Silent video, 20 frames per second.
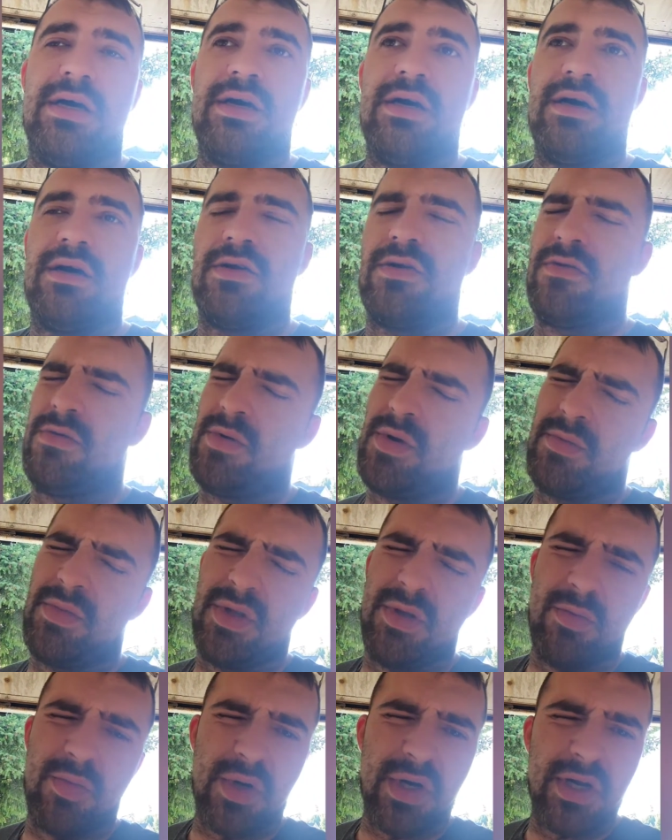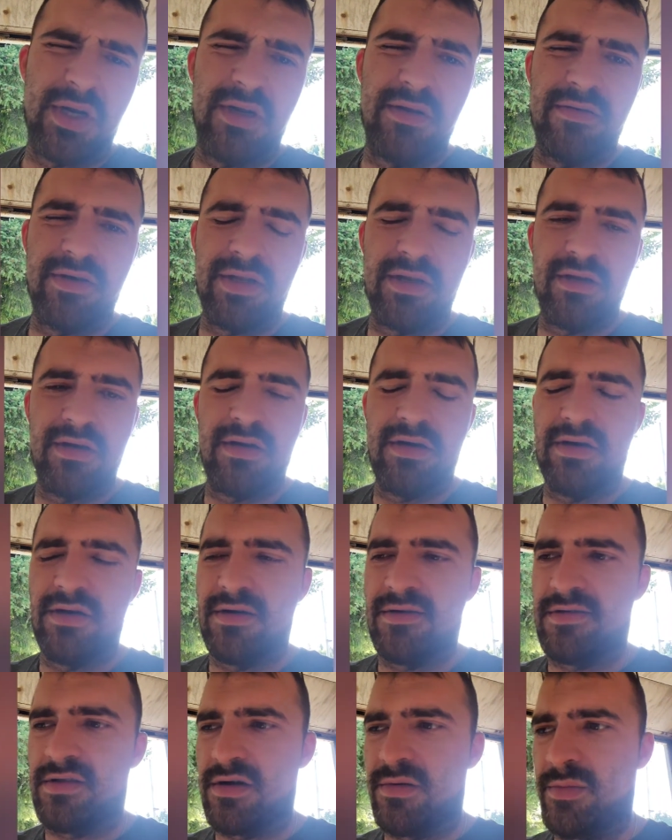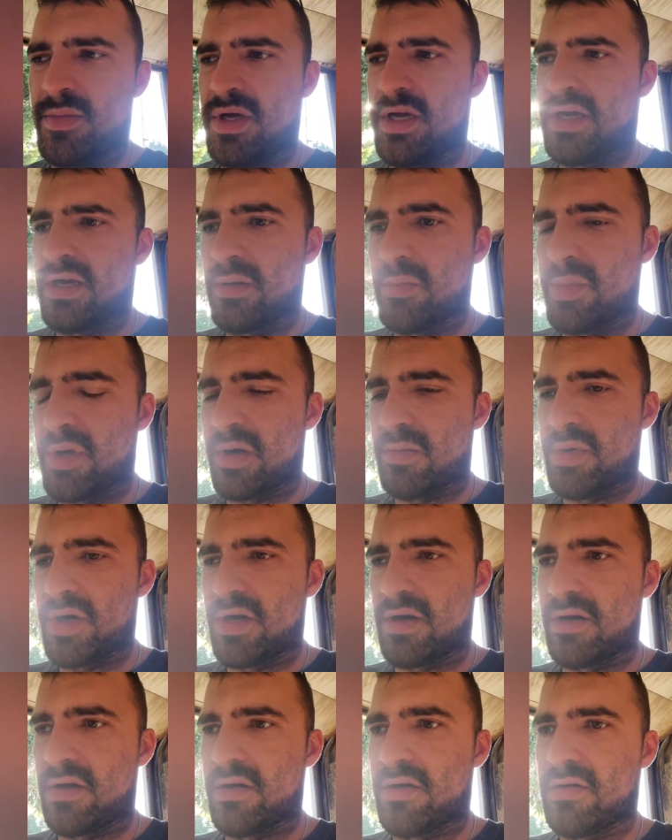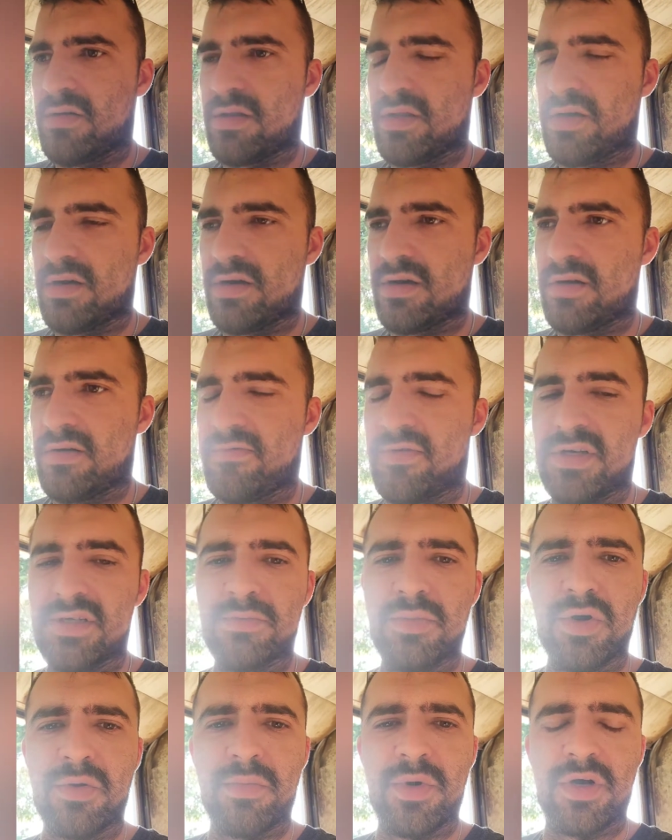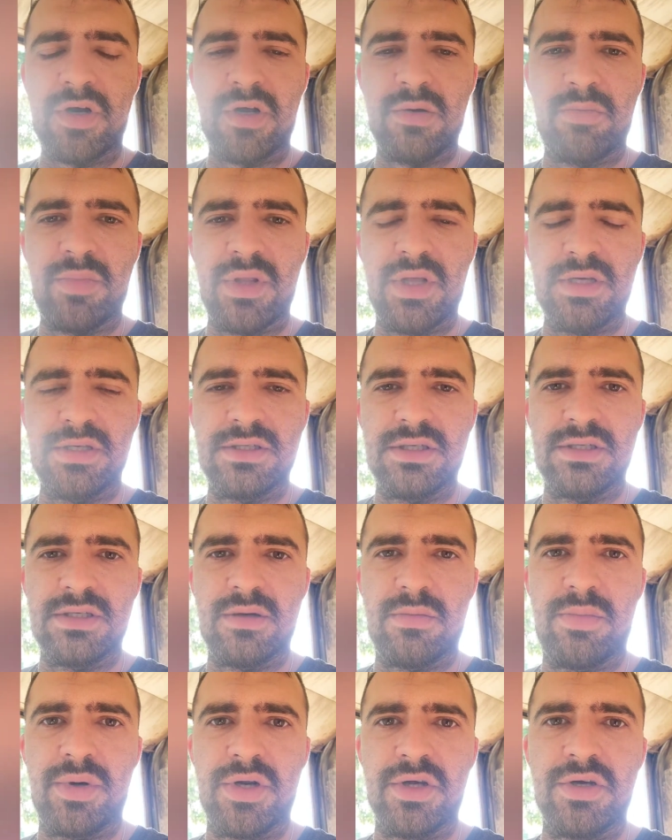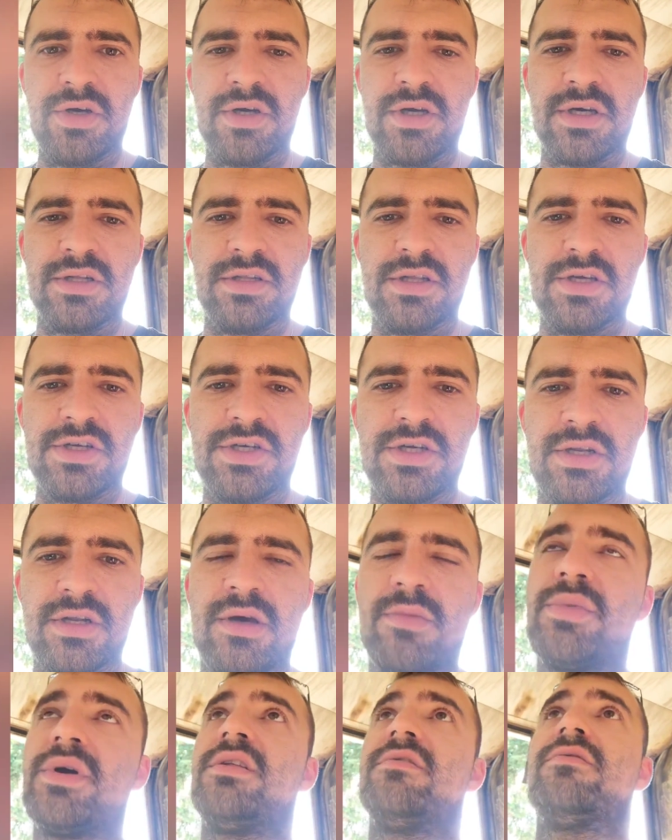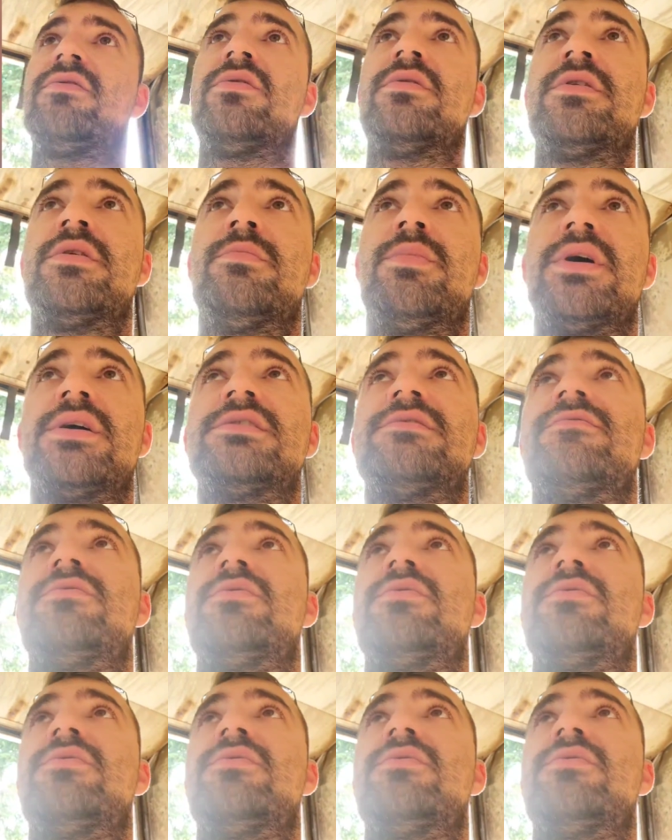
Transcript: don't remember the brand of it off the top of my head, but I bought it on Facebook Marketplace. It's a pretty good condition. I paid $400